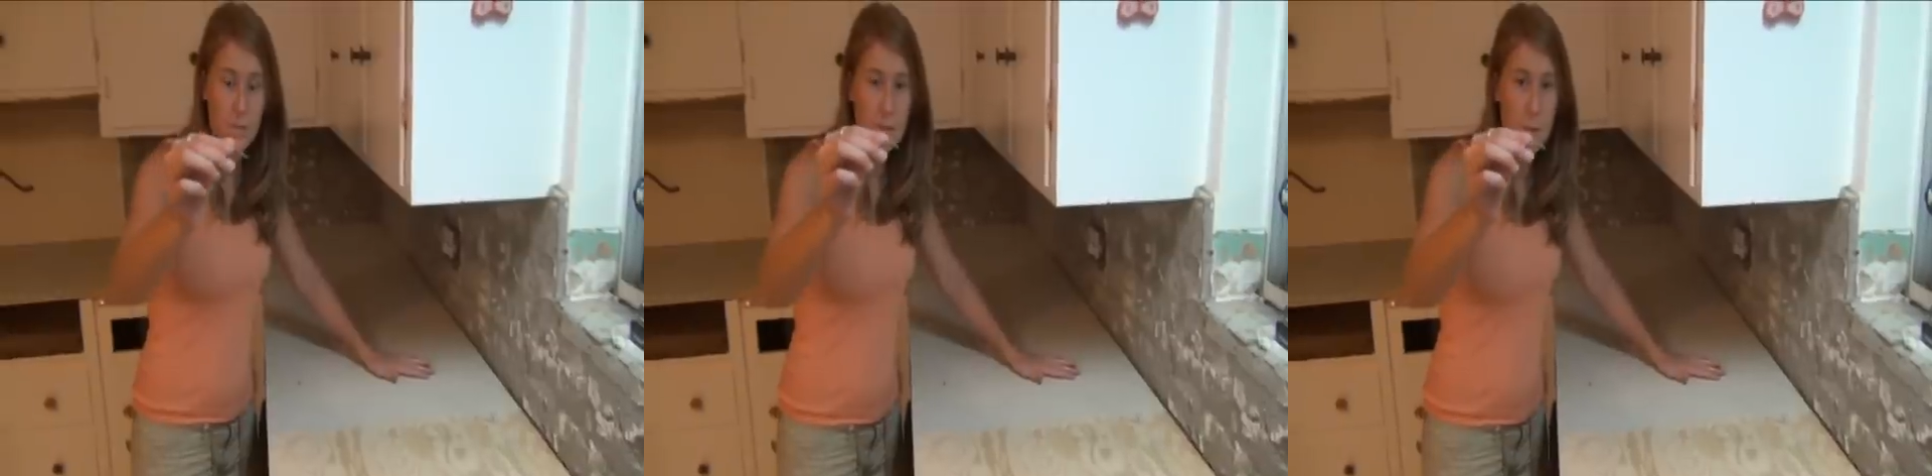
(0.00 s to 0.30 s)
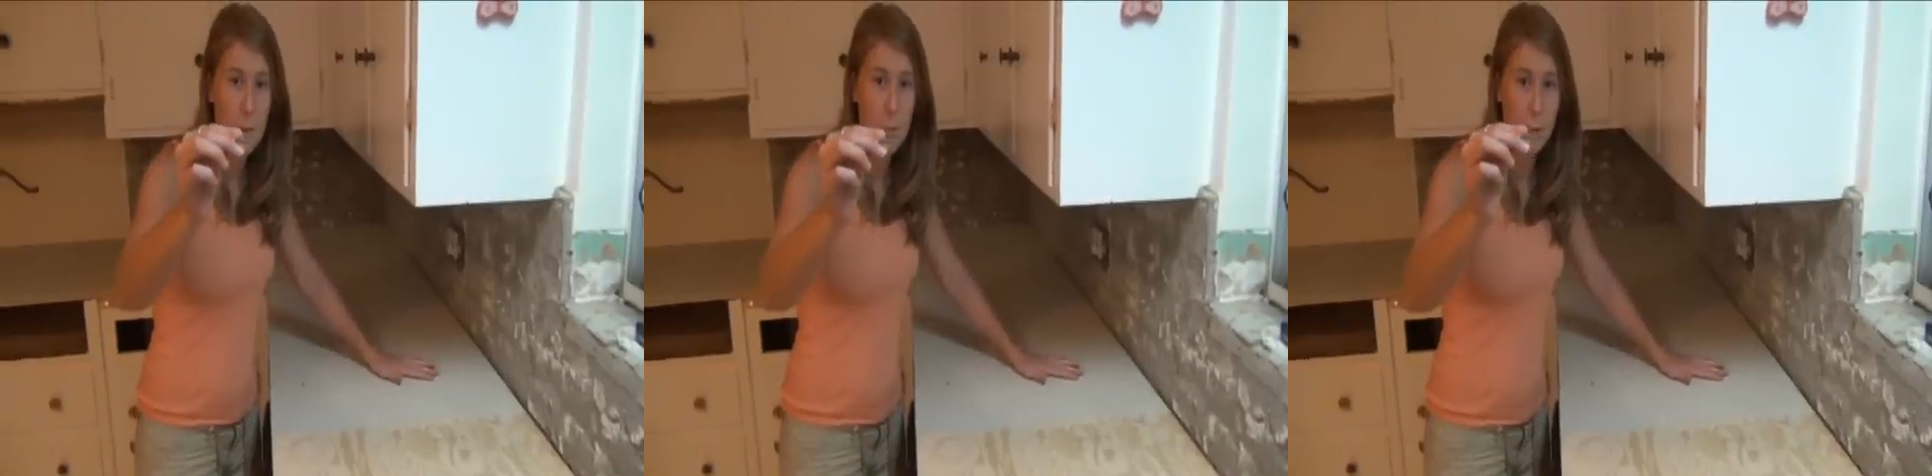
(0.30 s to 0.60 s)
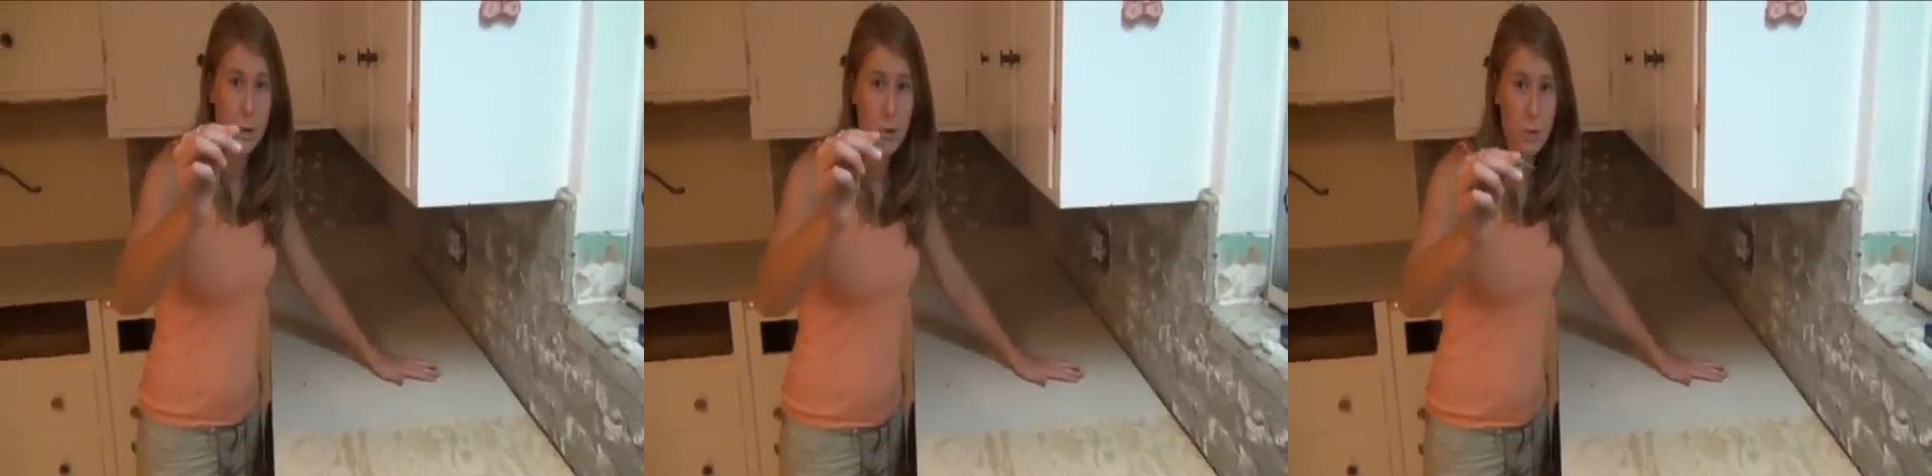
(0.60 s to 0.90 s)
cement
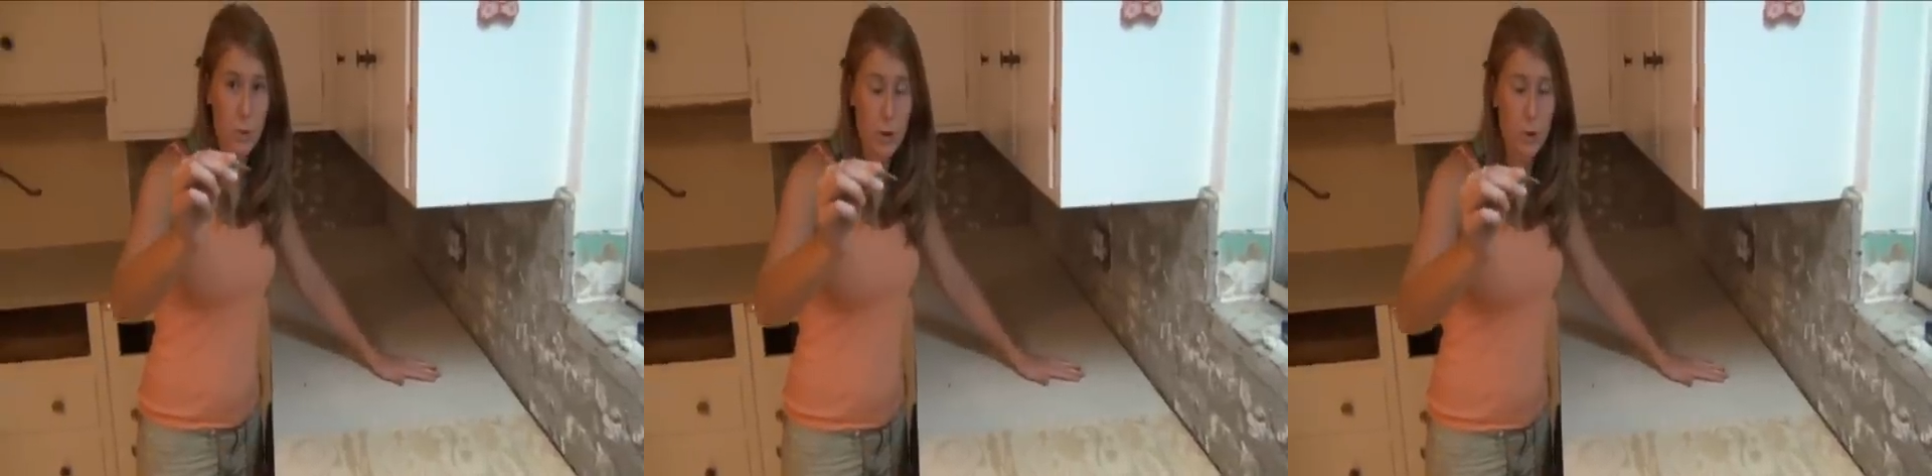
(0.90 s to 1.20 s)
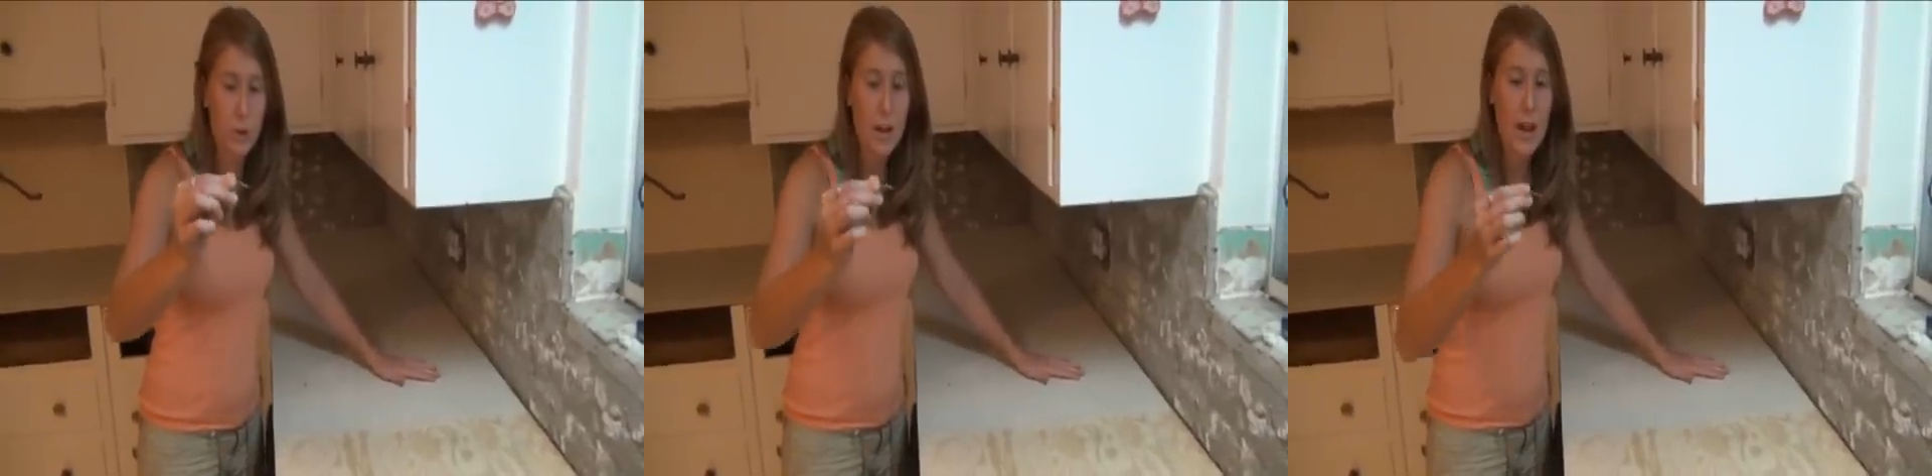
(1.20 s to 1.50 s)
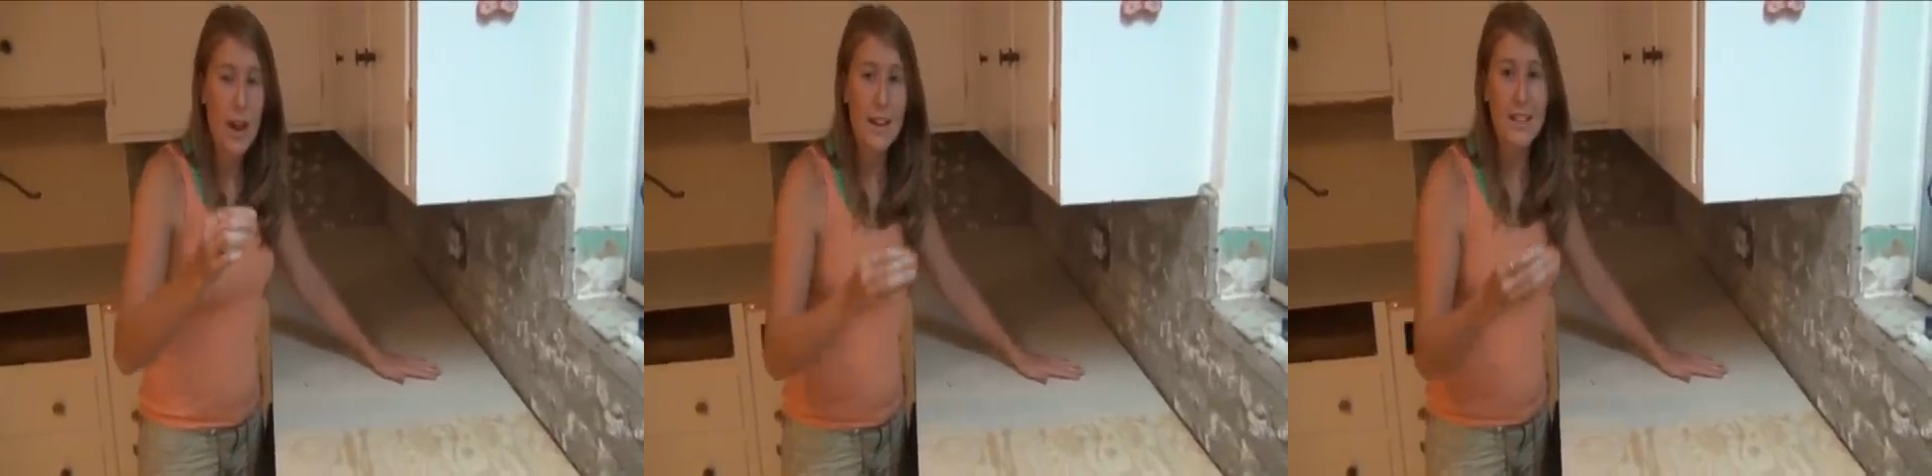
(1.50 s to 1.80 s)
board screw
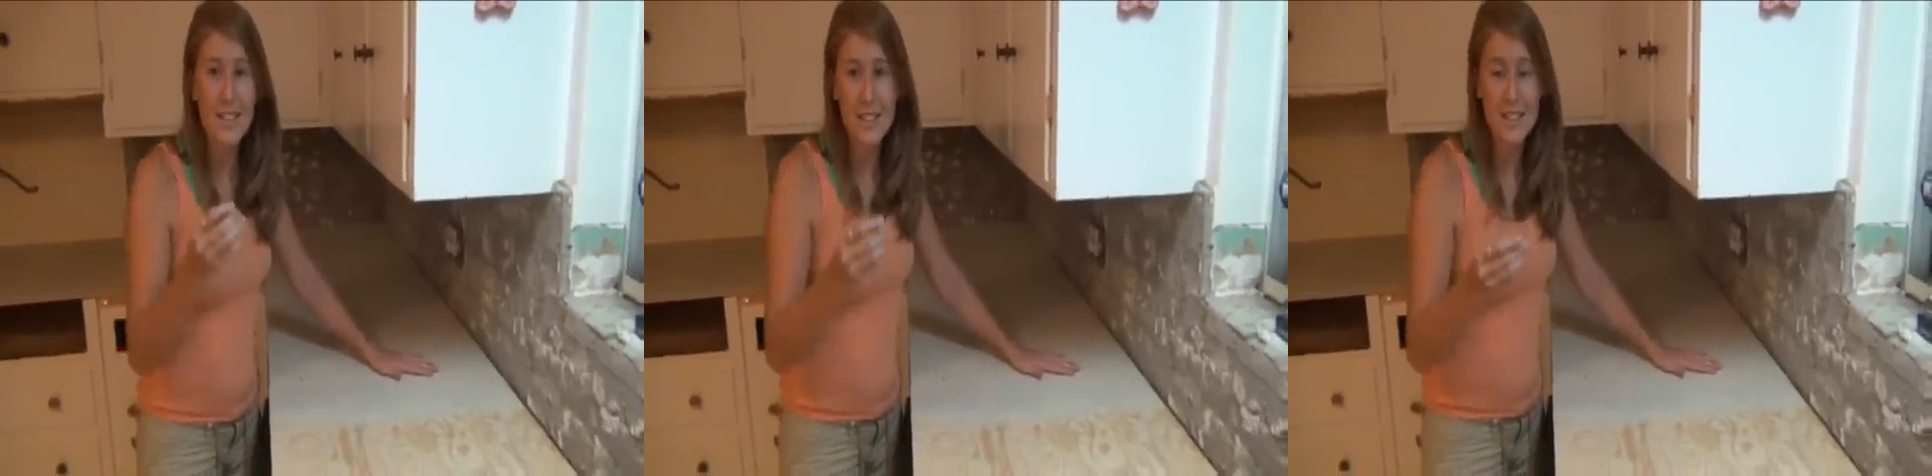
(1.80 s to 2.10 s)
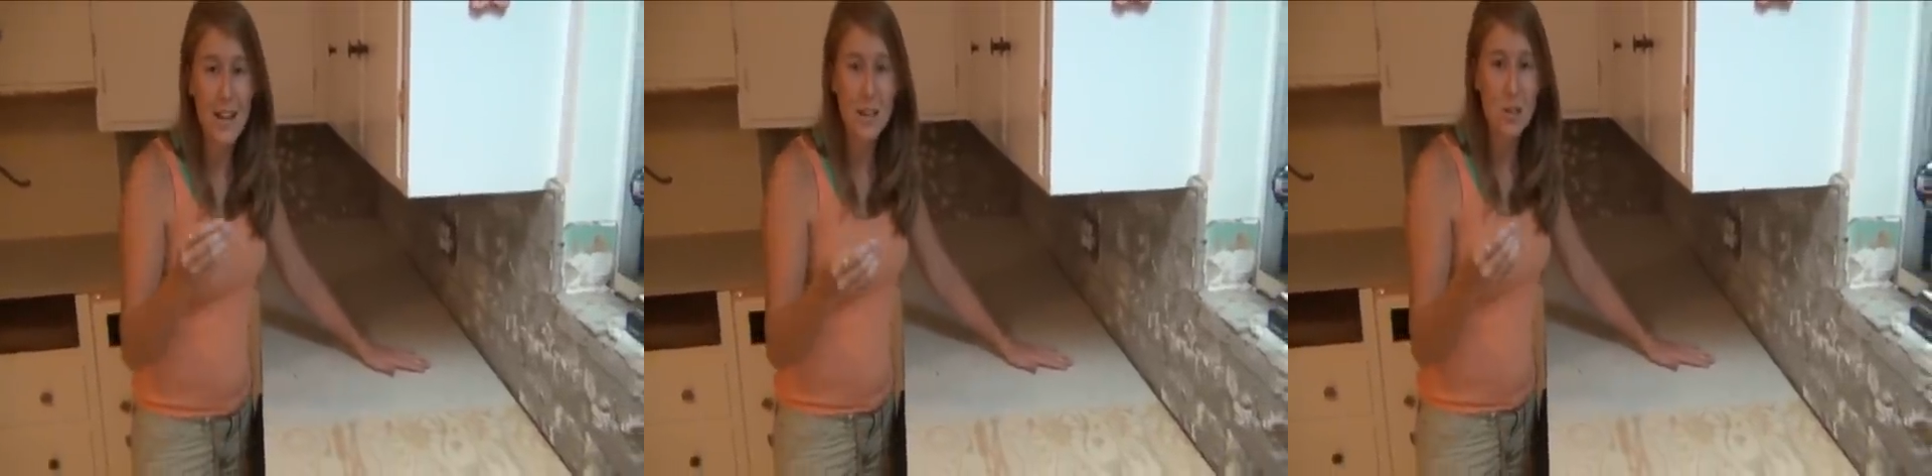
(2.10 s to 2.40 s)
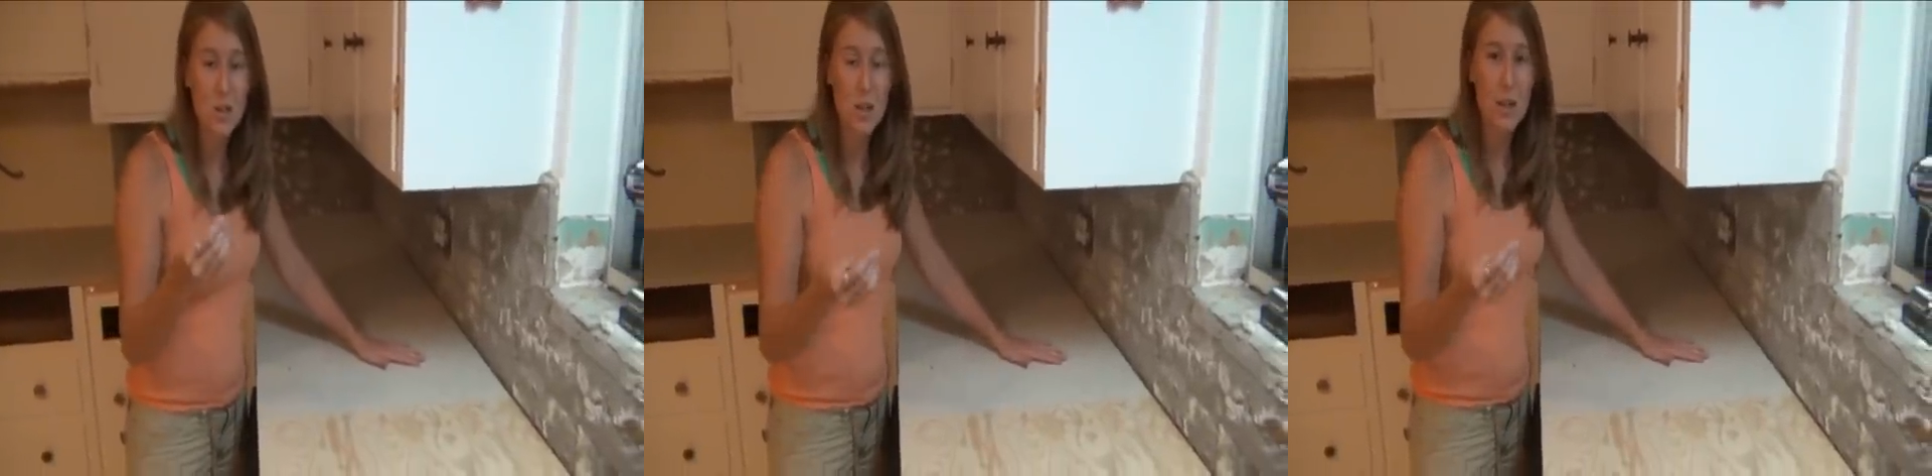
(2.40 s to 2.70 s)
and it's designed
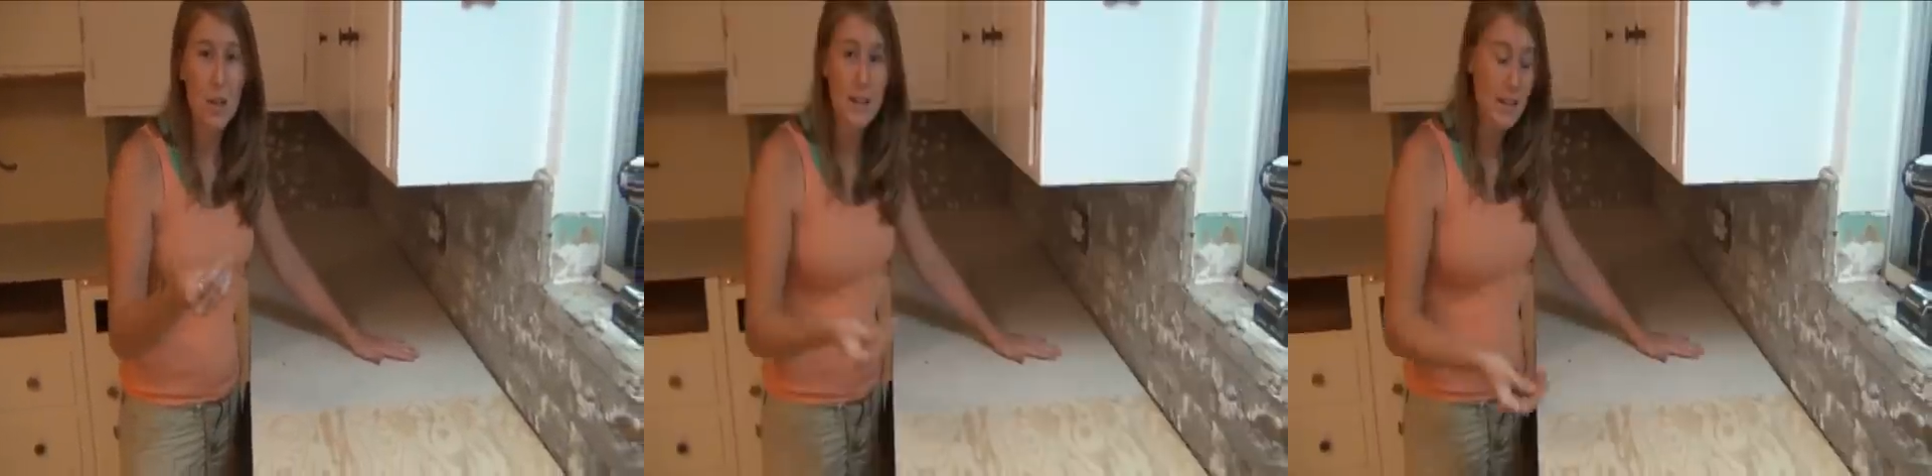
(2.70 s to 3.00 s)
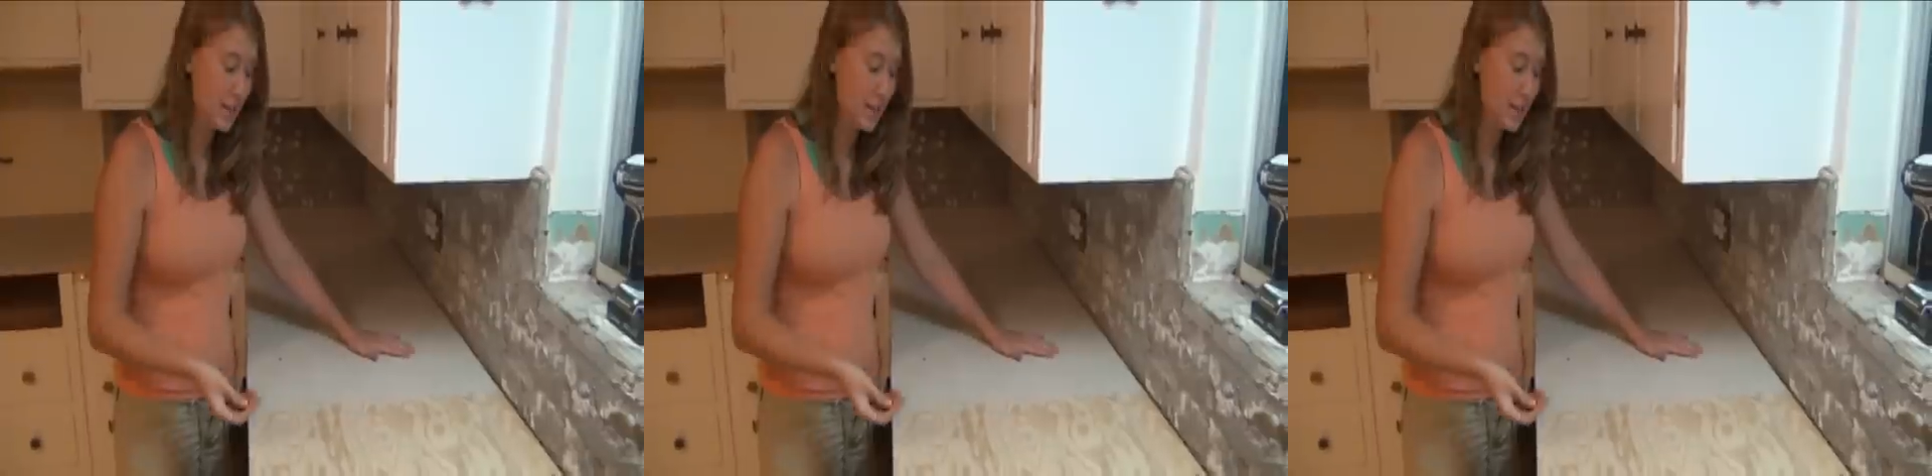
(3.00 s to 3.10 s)
so that it